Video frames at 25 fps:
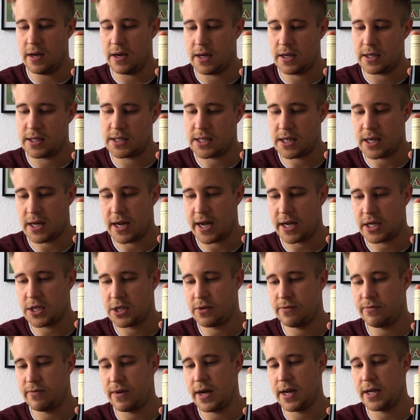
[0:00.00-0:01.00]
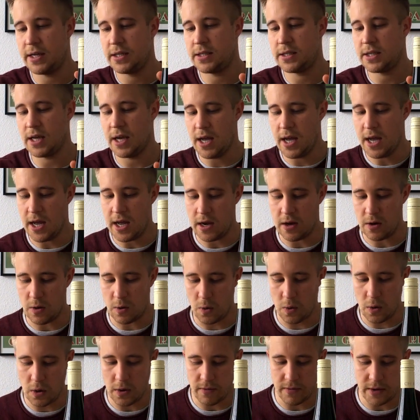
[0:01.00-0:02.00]
selection wines, and
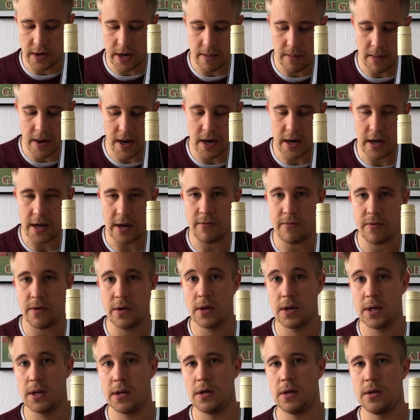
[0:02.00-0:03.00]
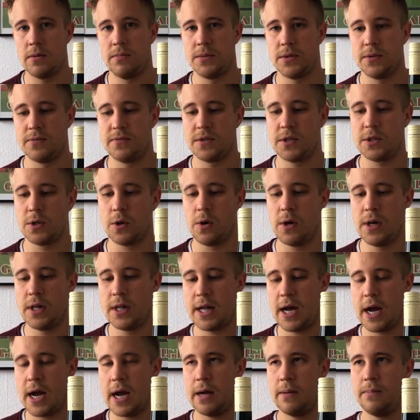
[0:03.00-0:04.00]
all of them are different in terms of soil
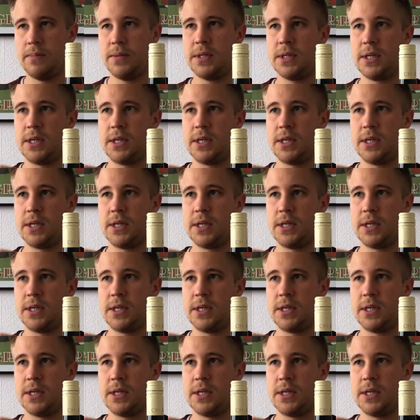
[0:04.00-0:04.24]
types,